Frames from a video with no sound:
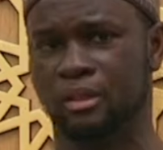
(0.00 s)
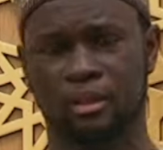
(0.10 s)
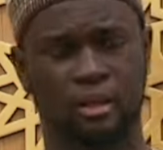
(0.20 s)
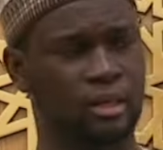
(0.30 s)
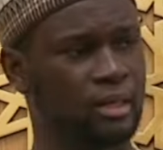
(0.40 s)

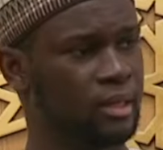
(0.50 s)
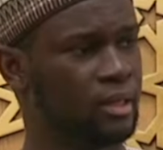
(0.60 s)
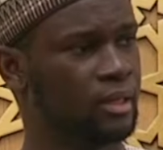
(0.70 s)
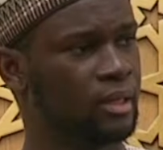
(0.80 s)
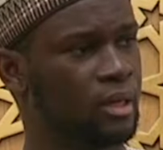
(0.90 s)
Allah,
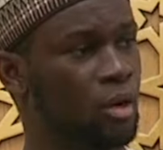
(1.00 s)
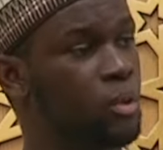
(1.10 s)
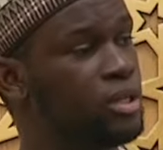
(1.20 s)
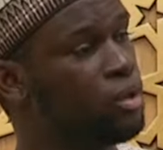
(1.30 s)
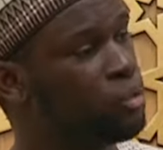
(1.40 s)

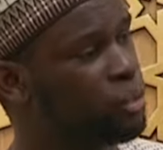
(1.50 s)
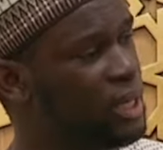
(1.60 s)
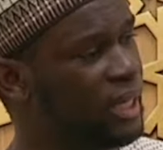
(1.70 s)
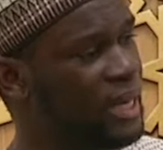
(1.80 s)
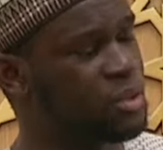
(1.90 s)
we don't
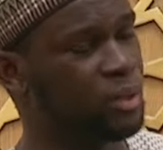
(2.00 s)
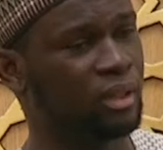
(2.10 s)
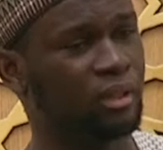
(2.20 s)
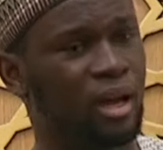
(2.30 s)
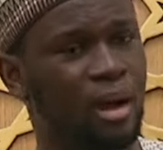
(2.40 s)
realize when
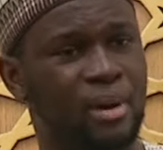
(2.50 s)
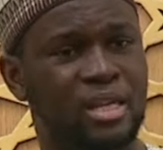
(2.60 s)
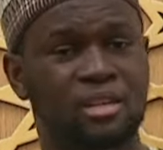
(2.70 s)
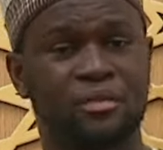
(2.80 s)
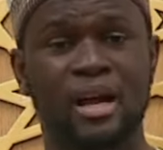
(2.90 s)
Allah
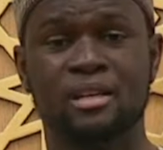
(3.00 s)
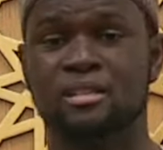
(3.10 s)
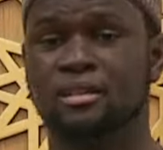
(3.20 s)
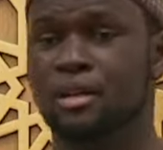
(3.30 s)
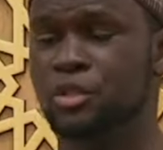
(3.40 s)
might have
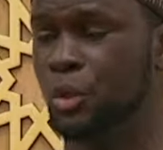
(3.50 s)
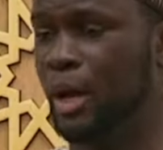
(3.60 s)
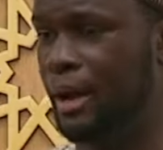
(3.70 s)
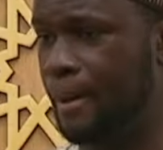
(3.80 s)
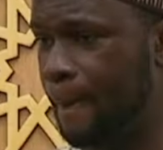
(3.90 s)
answered our
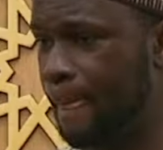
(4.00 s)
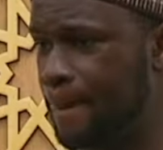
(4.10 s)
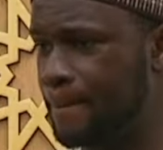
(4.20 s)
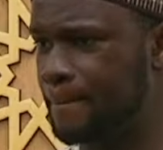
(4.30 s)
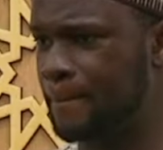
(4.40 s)
dua.
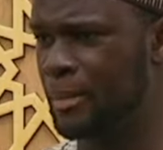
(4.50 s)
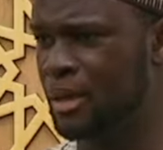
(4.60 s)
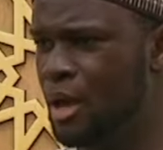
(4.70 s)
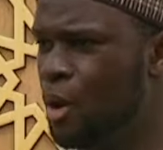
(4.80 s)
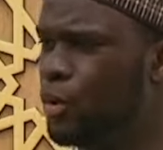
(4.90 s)

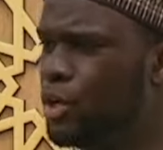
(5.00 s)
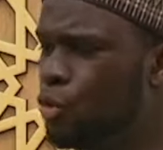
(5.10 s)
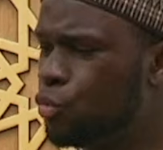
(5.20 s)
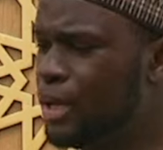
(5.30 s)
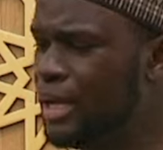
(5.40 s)
We
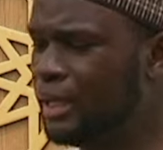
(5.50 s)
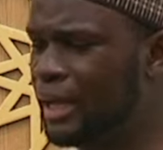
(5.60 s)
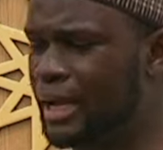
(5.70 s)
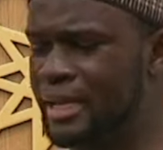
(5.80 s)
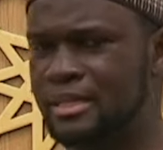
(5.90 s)
don't
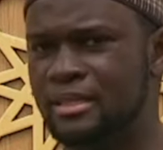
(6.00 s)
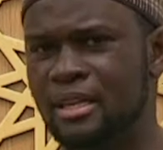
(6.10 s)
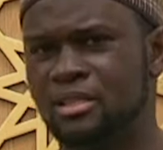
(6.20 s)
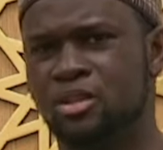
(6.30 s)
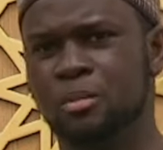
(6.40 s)
realize
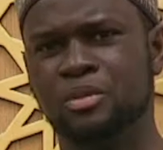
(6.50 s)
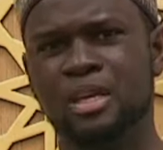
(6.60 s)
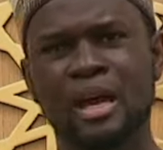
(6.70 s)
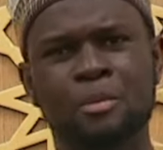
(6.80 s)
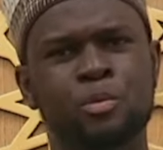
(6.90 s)
that
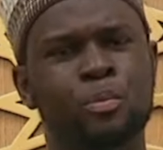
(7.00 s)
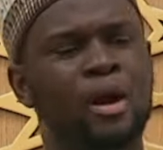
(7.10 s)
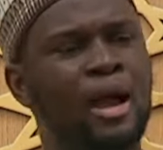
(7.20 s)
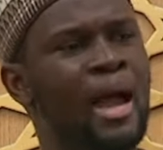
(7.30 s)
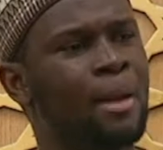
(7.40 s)
sometimes,
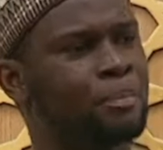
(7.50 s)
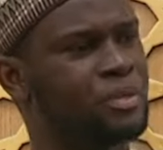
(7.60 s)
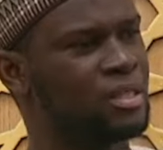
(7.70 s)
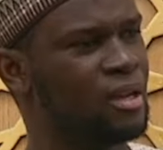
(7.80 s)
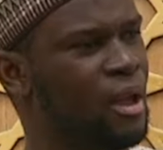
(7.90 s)

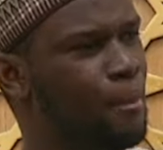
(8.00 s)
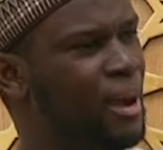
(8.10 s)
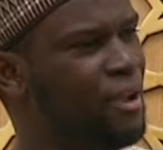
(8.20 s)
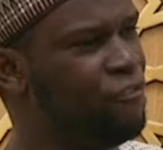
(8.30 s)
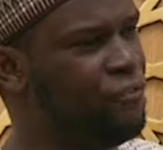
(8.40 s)
perhaps,
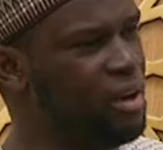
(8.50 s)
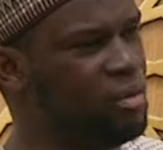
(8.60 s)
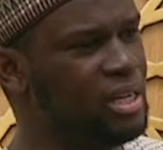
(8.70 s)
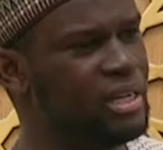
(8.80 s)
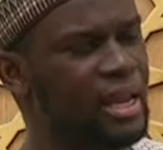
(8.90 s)
by
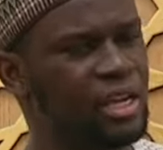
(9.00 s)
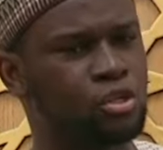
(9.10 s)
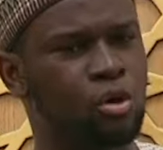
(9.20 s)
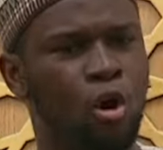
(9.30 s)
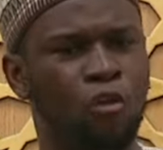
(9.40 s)
very
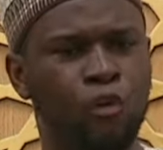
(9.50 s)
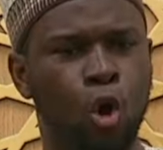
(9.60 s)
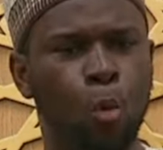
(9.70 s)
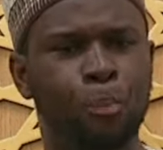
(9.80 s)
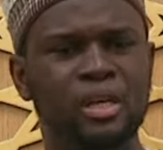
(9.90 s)
nature of
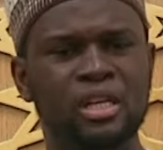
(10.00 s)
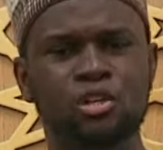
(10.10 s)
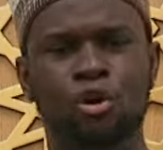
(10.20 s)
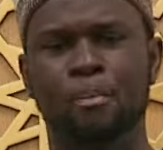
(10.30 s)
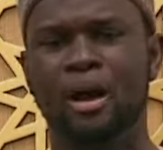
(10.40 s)
opening
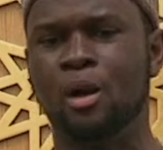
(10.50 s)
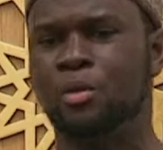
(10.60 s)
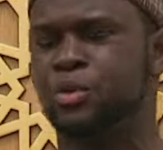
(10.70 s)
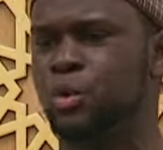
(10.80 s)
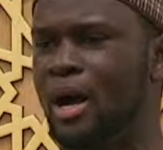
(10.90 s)
your
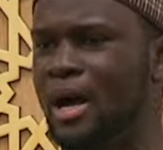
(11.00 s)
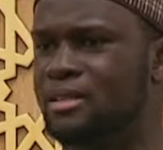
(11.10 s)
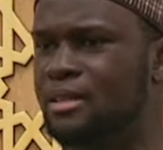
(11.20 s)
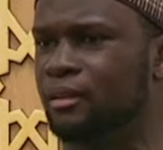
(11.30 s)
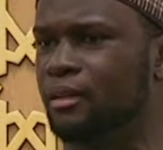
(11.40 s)
mouth to
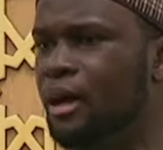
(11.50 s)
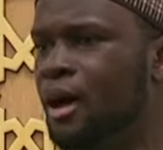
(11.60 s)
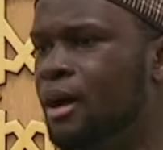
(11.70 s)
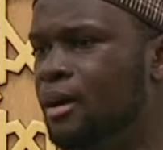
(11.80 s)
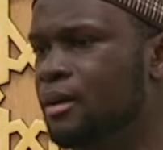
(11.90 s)
ask
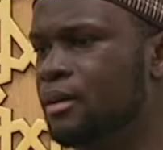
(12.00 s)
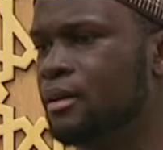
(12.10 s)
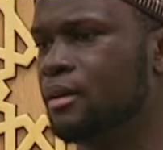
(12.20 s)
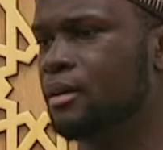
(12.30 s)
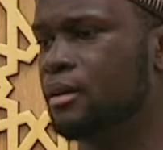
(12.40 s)

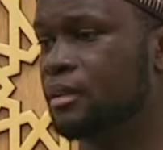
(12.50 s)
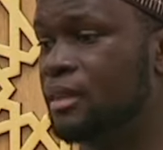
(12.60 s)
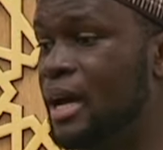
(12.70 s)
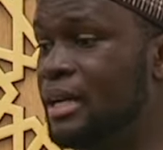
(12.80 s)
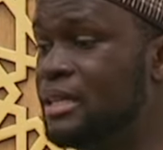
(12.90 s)
Allah,
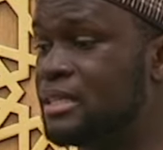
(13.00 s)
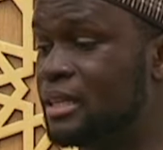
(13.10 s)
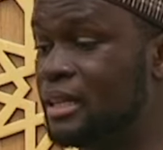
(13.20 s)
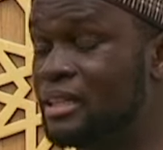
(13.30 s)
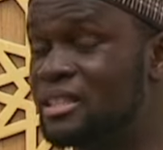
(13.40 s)
that is
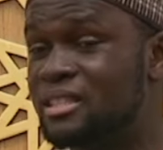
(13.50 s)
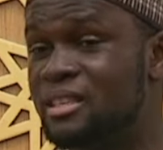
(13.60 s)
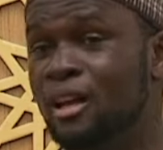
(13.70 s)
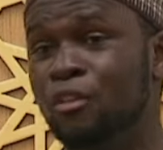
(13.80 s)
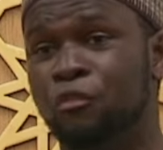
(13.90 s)
in
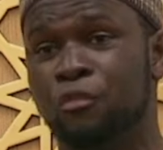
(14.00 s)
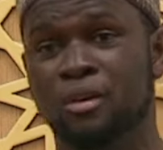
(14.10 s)
itself